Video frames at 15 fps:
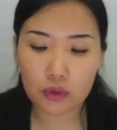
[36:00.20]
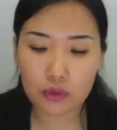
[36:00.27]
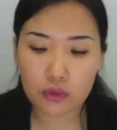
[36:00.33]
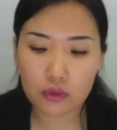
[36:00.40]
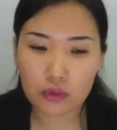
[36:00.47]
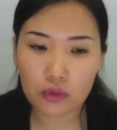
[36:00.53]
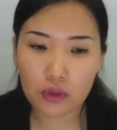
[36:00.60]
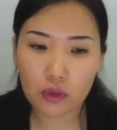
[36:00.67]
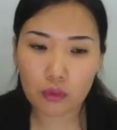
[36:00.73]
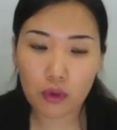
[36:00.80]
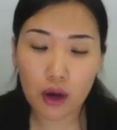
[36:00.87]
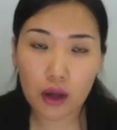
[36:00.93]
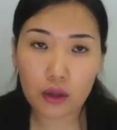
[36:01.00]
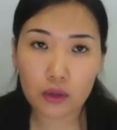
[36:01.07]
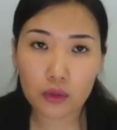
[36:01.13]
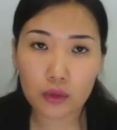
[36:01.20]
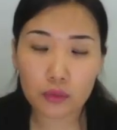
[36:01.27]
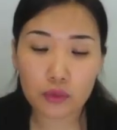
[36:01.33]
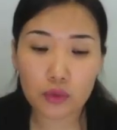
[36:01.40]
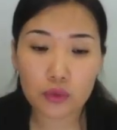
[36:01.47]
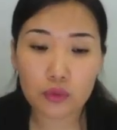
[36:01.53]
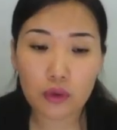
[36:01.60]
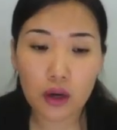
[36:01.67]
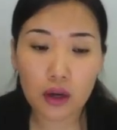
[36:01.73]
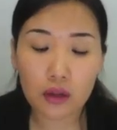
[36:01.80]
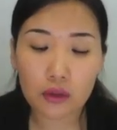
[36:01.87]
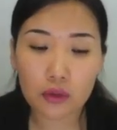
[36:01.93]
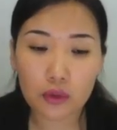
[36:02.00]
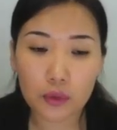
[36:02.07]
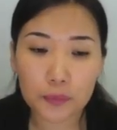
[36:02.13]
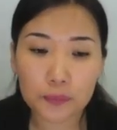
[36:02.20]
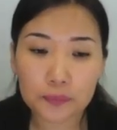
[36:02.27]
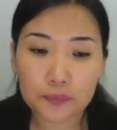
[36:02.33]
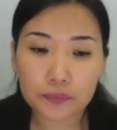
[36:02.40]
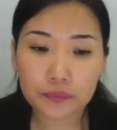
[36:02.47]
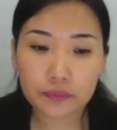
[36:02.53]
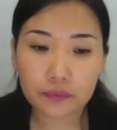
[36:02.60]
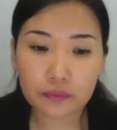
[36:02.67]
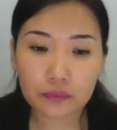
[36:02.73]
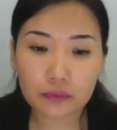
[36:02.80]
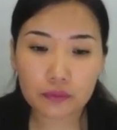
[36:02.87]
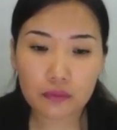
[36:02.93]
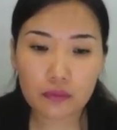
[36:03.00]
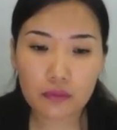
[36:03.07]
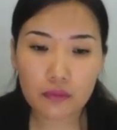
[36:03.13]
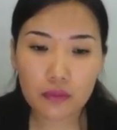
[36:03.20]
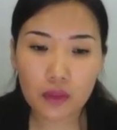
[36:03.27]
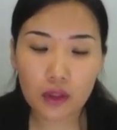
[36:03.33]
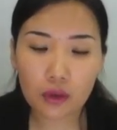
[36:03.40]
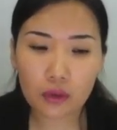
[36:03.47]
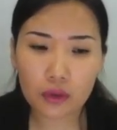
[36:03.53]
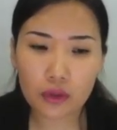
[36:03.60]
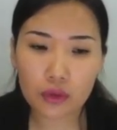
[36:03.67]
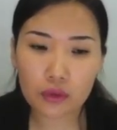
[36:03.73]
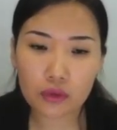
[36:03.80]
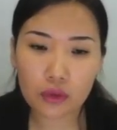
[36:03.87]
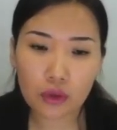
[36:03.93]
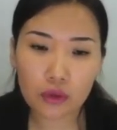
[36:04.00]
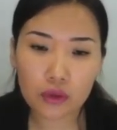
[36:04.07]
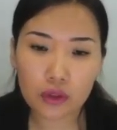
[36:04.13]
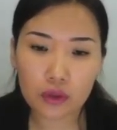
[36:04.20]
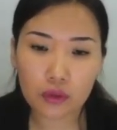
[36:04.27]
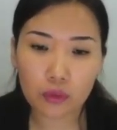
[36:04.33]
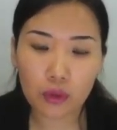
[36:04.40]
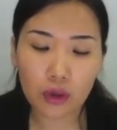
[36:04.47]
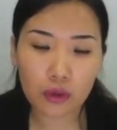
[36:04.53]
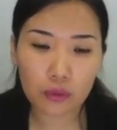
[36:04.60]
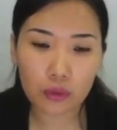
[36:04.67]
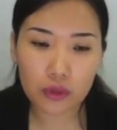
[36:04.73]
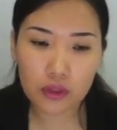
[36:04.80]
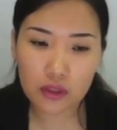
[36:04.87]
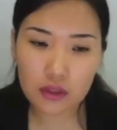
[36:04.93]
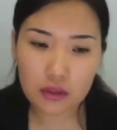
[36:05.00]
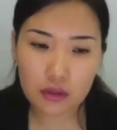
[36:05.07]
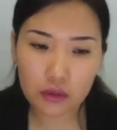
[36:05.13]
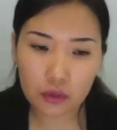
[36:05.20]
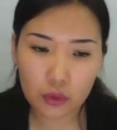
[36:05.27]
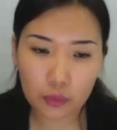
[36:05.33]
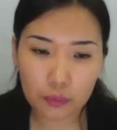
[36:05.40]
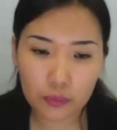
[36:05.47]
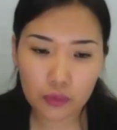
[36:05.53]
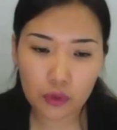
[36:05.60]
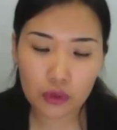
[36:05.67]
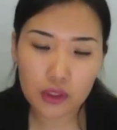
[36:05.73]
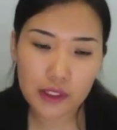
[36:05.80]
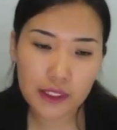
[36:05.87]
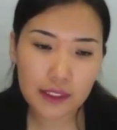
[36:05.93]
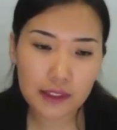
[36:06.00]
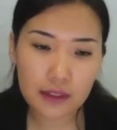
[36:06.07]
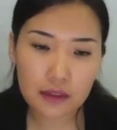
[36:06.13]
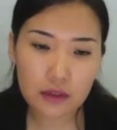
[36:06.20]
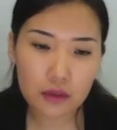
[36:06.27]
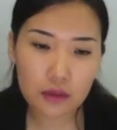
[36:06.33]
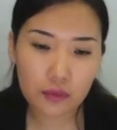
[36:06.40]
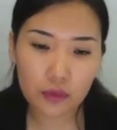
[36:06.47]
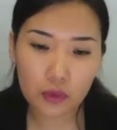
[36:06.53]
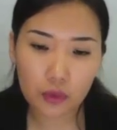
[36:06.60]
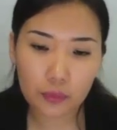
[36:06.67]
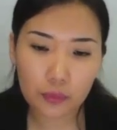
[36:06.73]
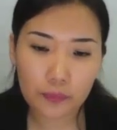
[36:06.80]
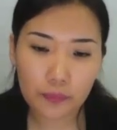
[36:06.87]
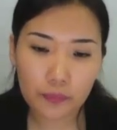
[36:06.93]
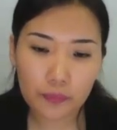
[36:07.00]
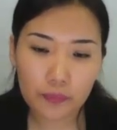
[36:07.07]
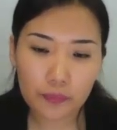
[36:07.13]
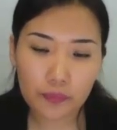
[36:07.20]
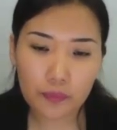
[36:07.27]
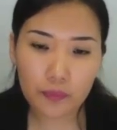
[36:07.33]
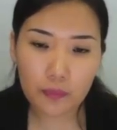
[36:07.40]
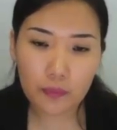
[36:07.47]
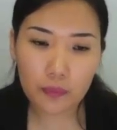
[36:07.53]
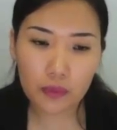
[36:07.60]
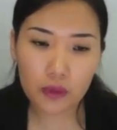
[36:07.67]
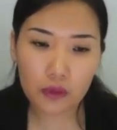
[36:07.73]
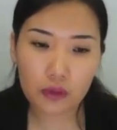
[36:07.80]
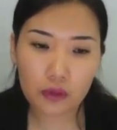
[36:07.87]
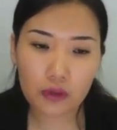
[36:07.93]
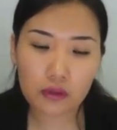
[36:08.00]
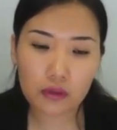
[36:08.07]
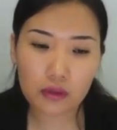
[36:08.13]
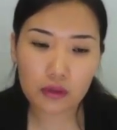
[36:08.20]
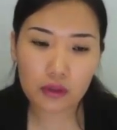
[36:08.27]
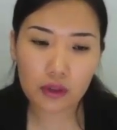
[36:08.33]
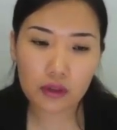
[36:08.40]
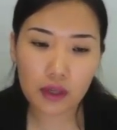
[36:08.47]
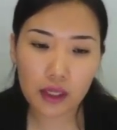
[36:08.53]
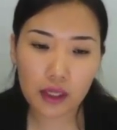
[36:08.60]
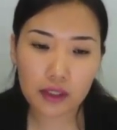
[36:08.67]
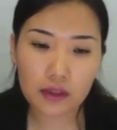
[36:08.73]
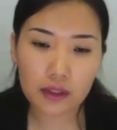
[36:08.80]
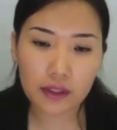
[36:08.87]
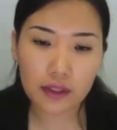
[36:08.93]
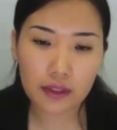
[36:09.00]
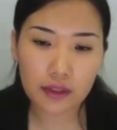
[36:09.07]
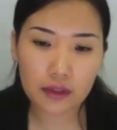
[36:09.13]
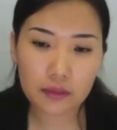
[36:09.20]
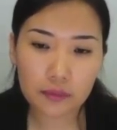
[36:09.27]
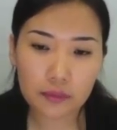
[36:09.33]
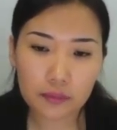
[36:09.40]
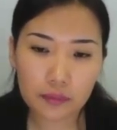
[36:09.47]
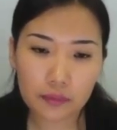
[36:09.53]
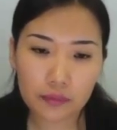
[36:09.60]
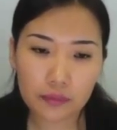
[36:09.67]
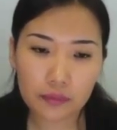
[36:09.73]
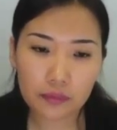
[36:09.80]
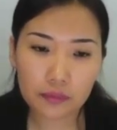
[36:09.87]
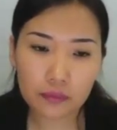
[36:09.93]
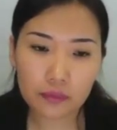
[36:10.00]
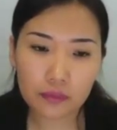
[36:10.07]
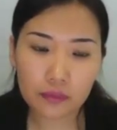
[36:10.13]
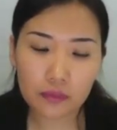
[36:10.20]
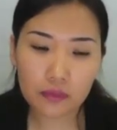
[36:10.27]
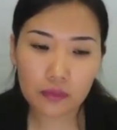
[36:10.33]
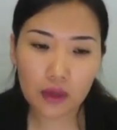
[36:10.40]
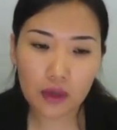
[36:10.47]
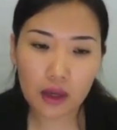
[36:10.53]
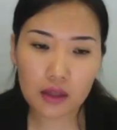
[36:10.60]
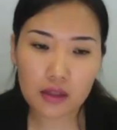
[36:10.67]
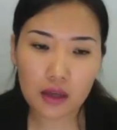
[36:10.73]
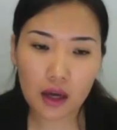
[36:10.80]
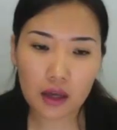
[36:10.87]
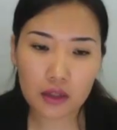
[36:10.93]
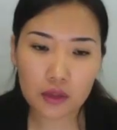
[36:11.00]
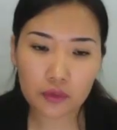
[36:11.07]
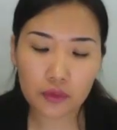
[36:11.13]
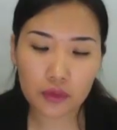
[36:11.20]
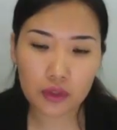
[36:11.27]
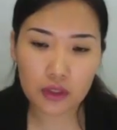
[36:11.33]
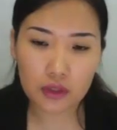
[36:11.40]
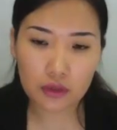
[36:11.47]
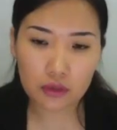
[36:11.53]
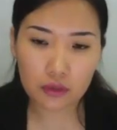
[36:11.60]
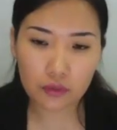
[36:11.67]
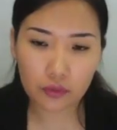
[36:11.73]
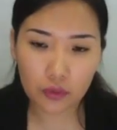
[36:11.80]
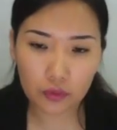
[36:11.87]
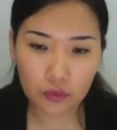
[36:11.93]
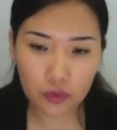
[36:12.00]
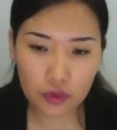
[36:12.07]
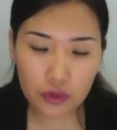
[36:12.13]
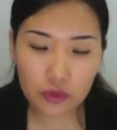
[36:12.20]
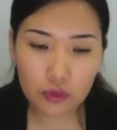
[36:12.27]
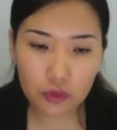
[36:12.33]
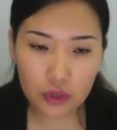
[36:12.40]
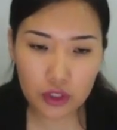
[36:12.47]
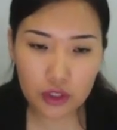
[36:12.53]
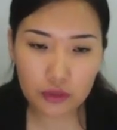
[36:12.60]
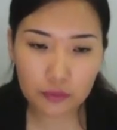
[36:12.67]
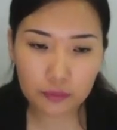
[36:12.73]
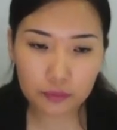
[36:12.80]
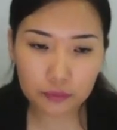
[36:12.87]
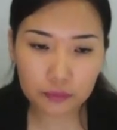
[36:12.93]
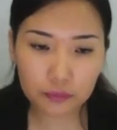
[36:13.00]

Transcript: or while loop, do while loop, or you know what is loop or syntax of loop, you can write here as an answer for this, for first question.